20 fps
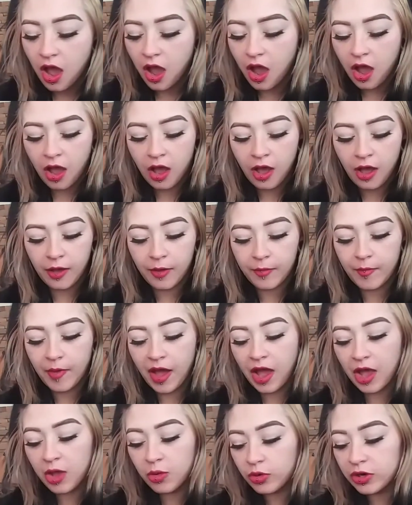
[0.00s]

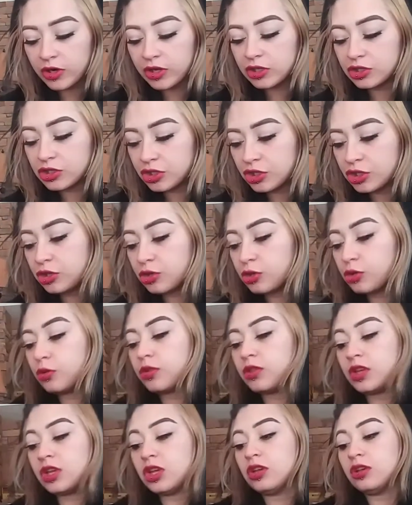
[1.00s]
I wanted to do
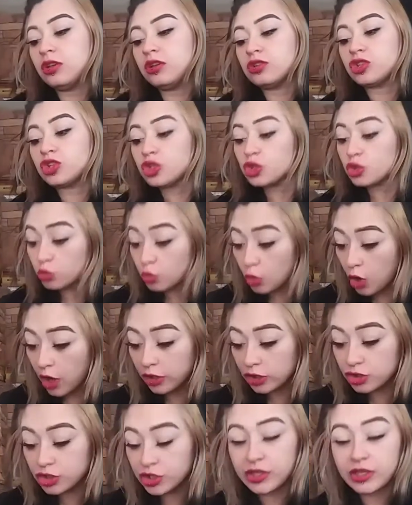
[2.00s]
the
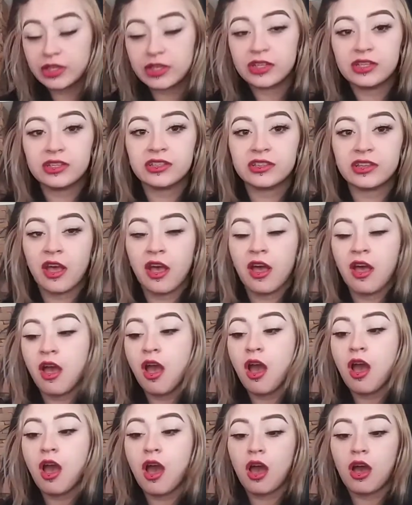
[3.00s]
swatches
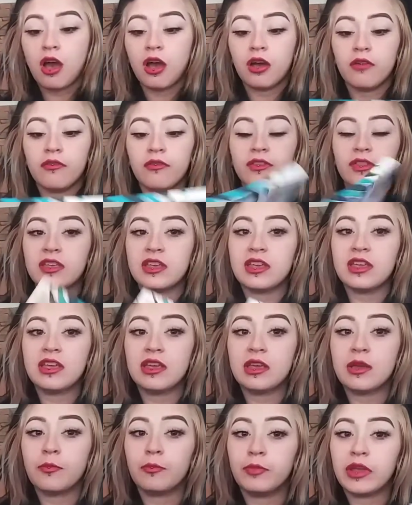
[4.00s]
of
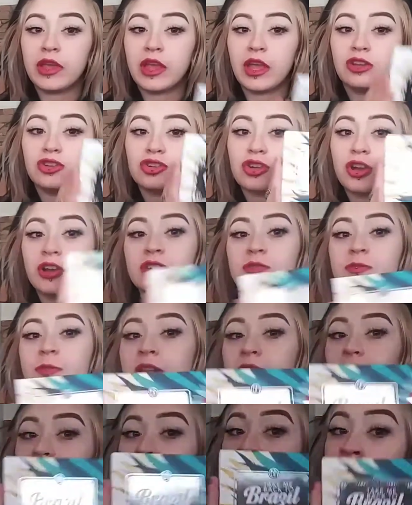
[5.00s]
the BH
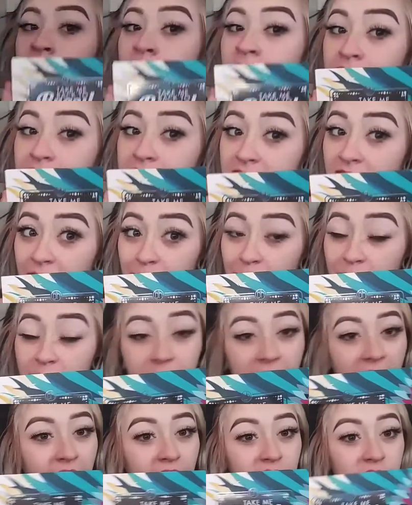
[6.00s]
Cosmetics Take Me
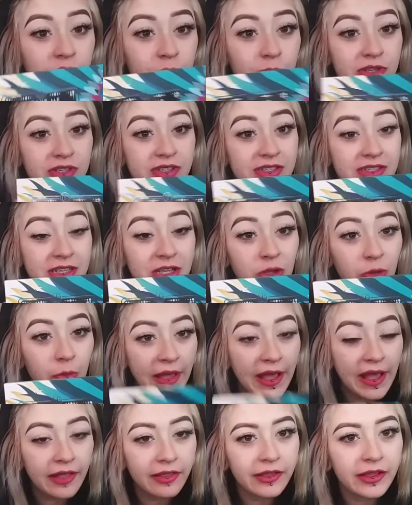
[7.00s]
Back to Brazil
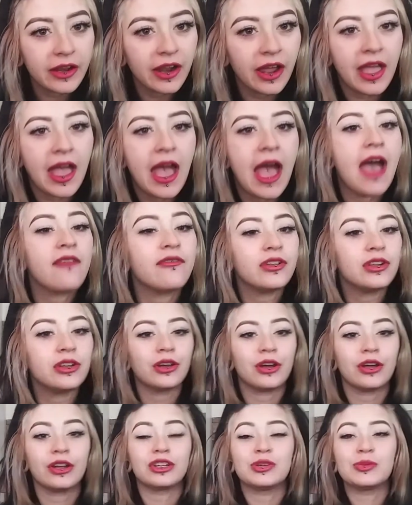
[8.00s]
palette. I
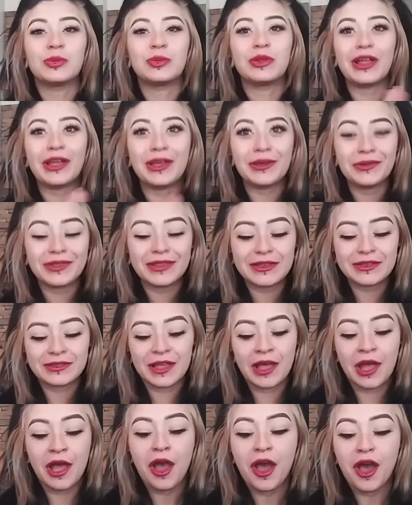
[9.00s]
haven't got to play with this.
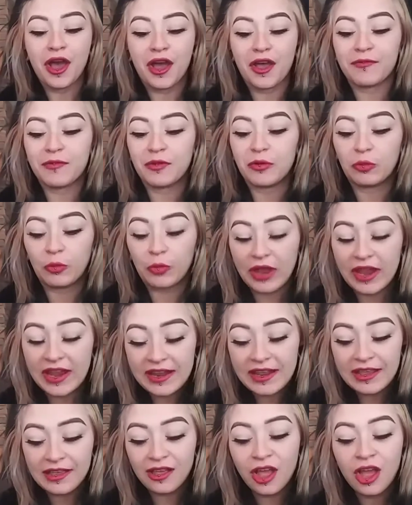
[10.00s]
I've been
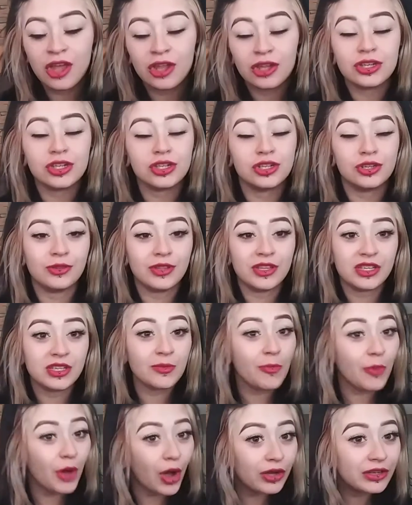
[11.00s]
waiting to do this
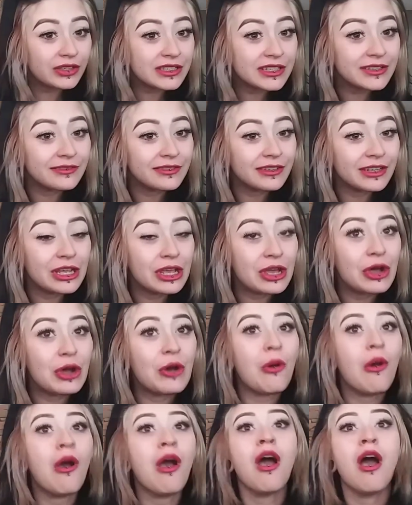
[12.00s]
unboxing
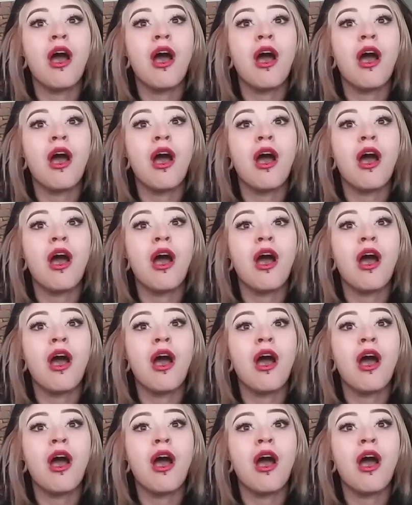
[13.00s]
video